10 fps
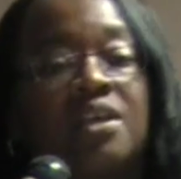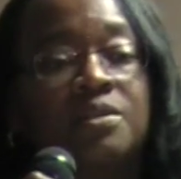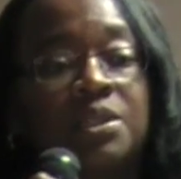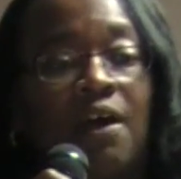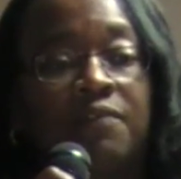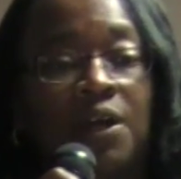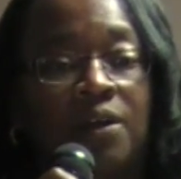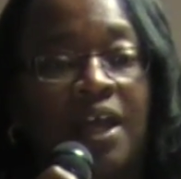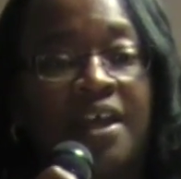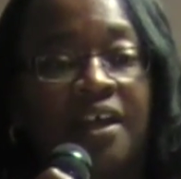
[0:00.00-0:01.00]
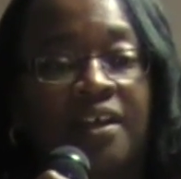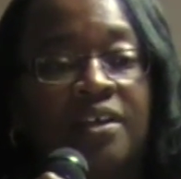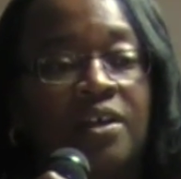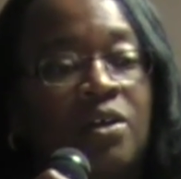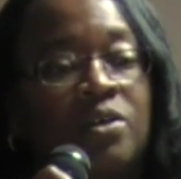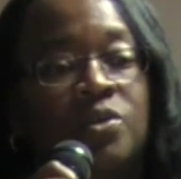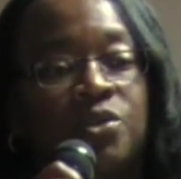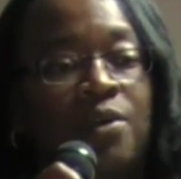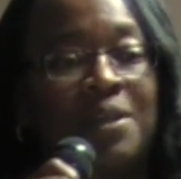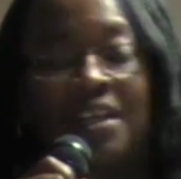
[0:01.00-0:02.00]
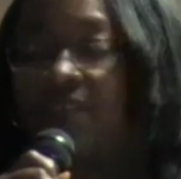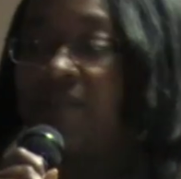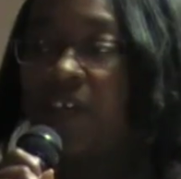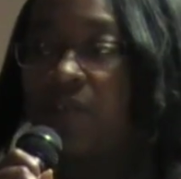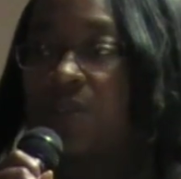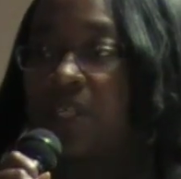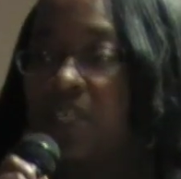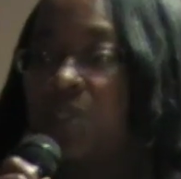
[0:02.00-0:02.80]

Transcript: in South Carolina served in the Confederacy.